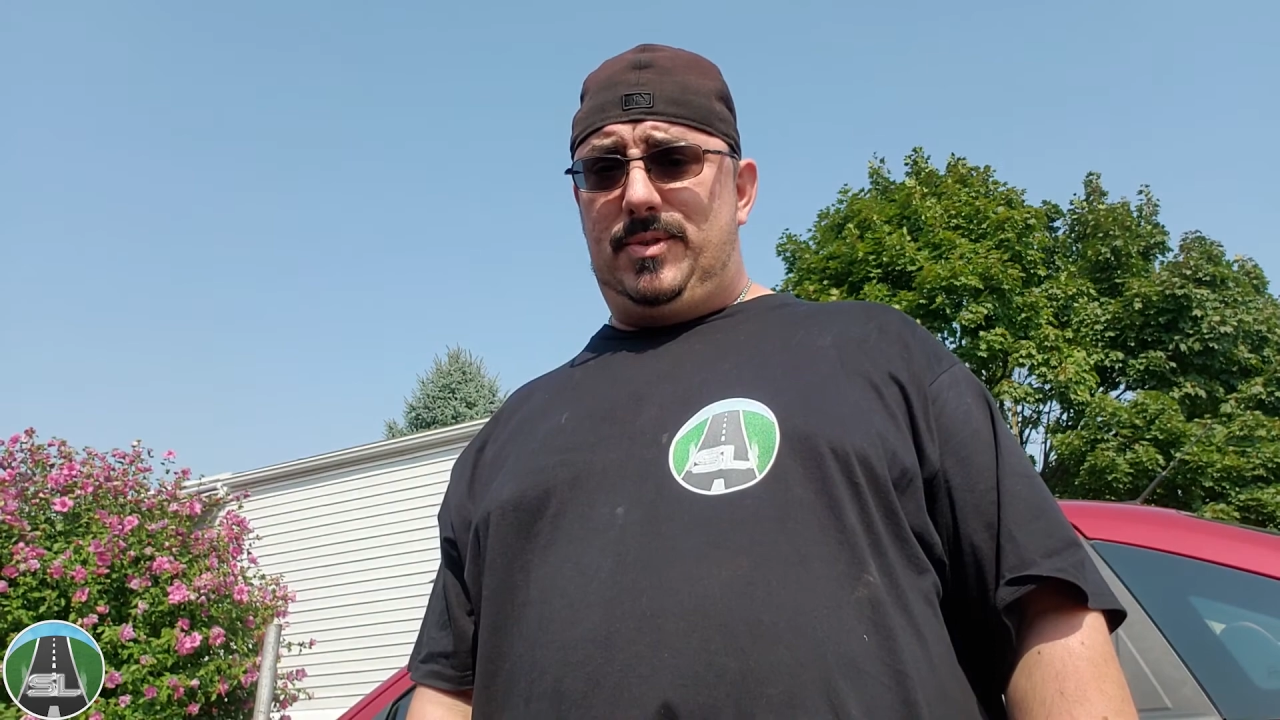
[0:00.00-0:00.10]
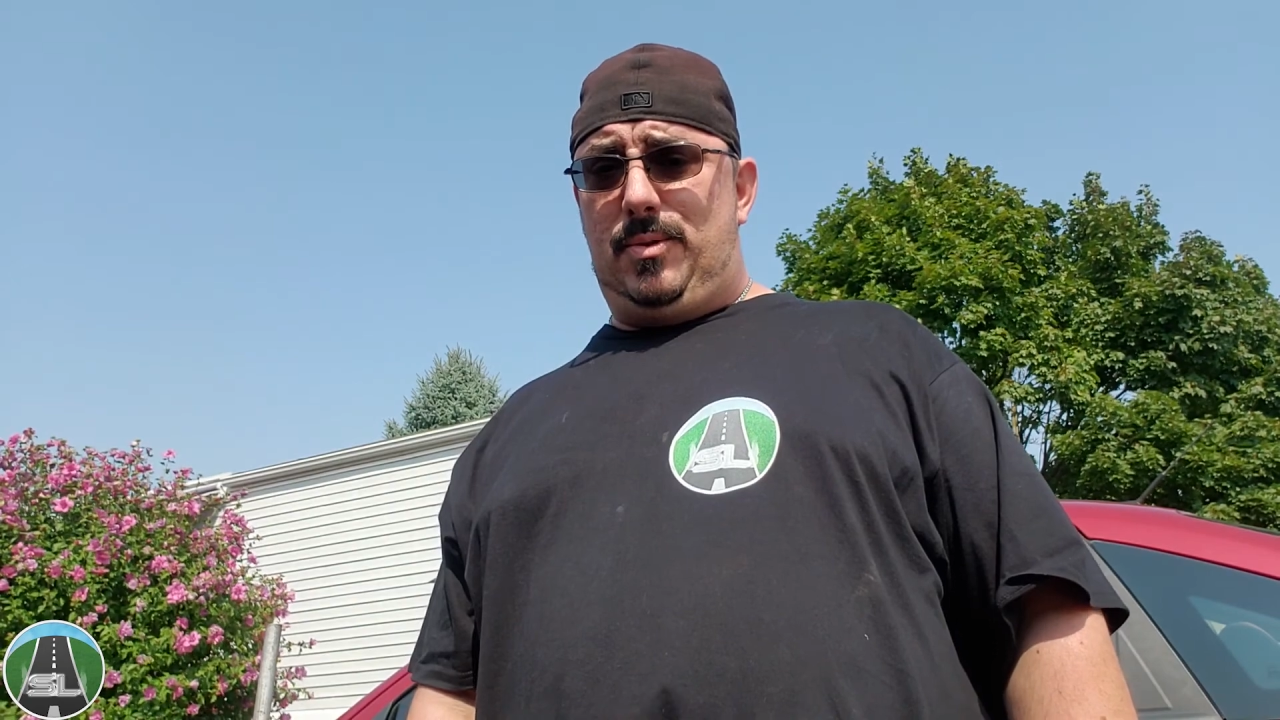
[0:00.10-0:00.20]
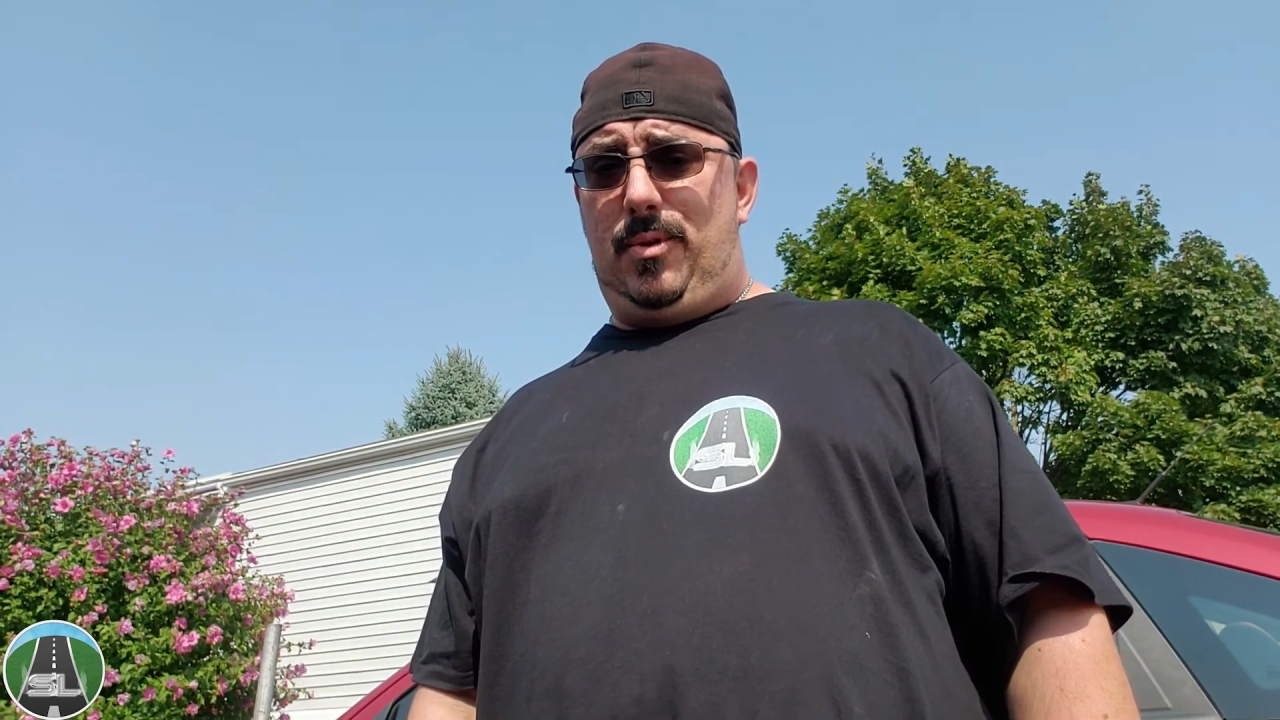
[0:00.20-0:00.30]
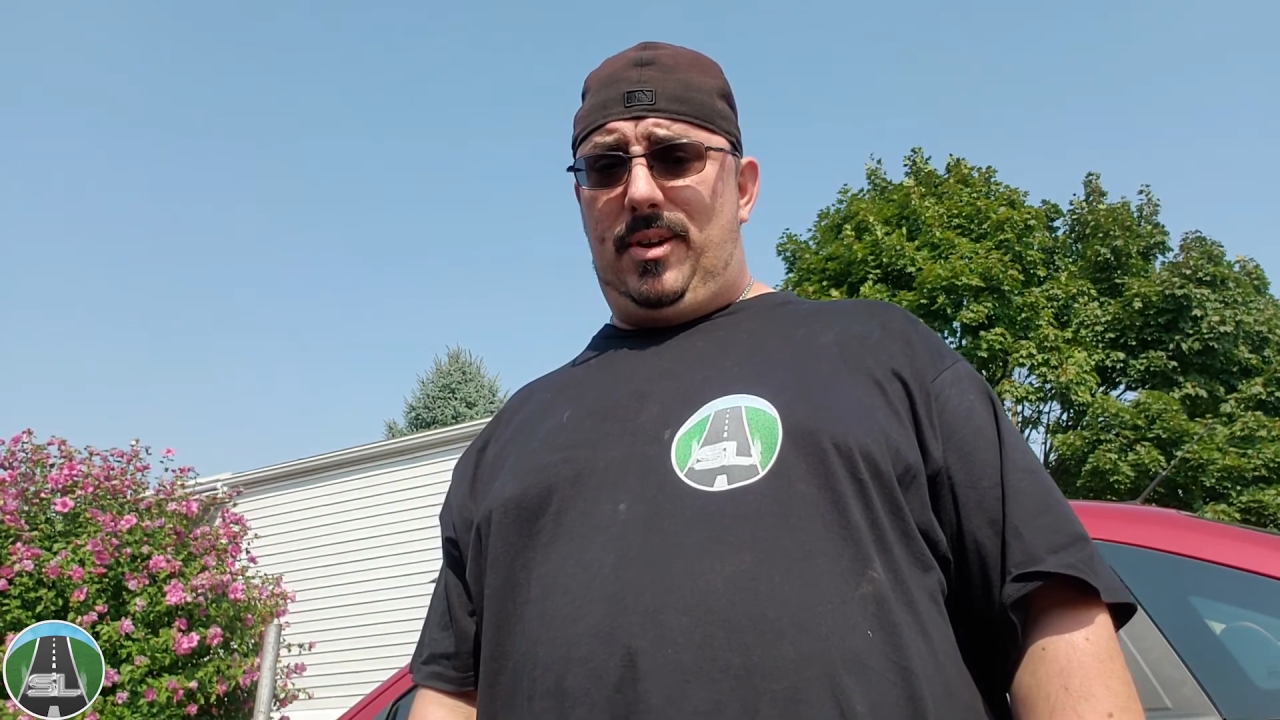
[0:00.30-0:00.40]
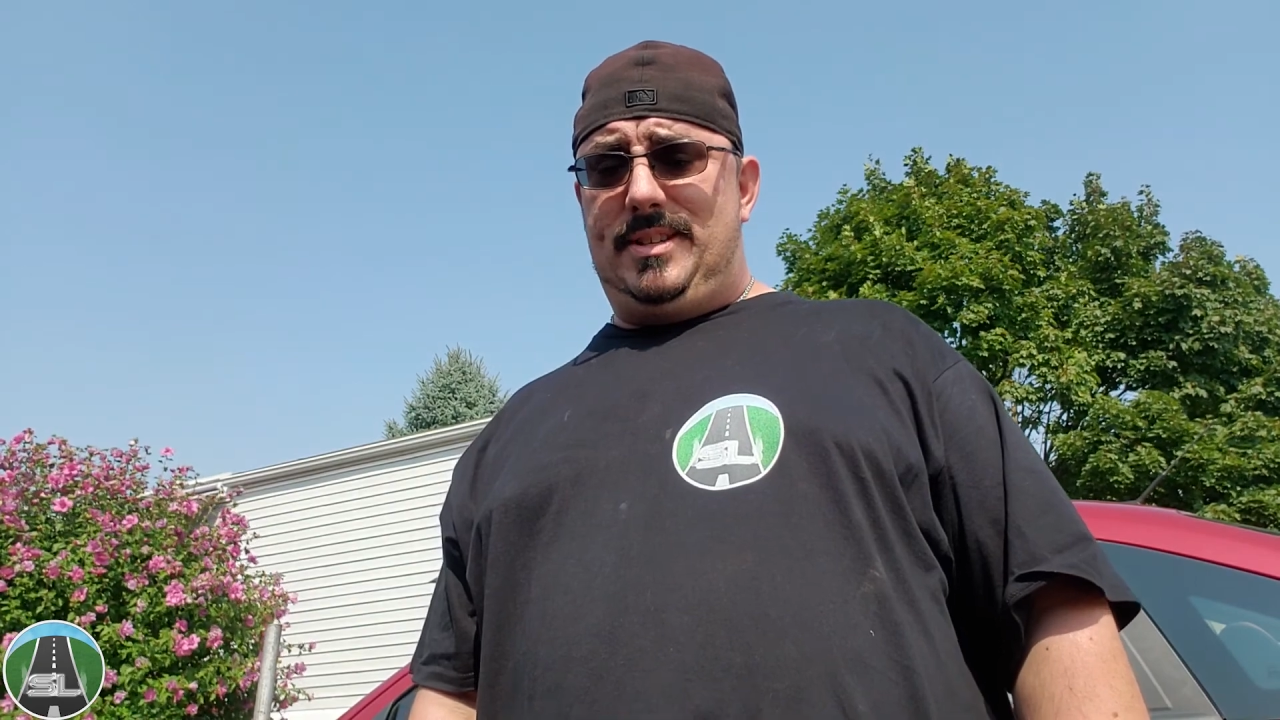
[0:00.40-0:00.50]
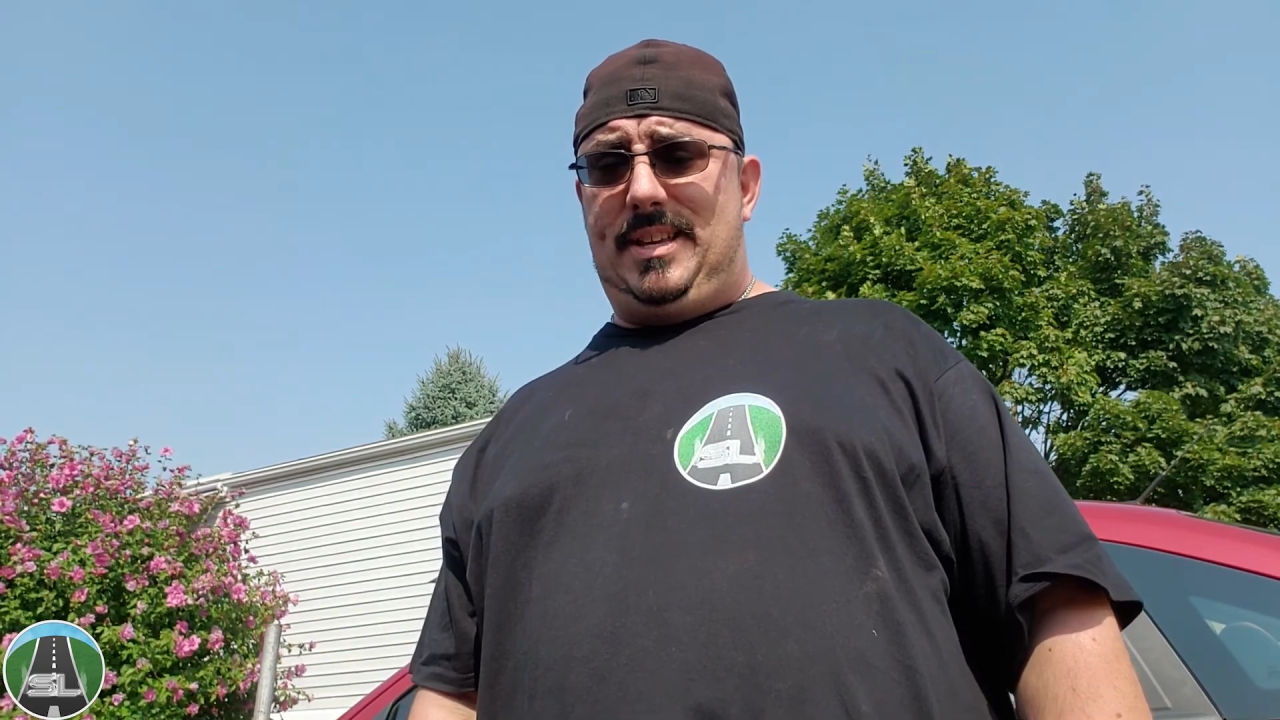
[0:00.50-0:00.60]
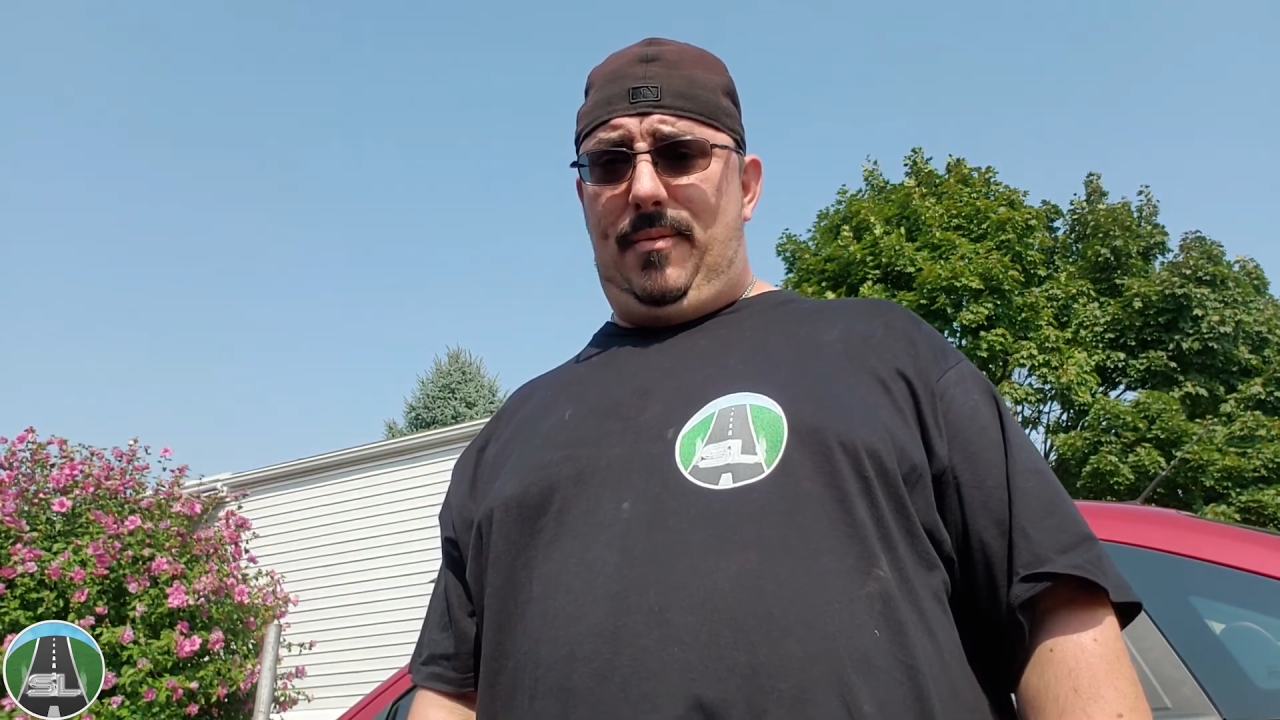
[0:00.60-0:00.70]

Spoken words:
So we're going to see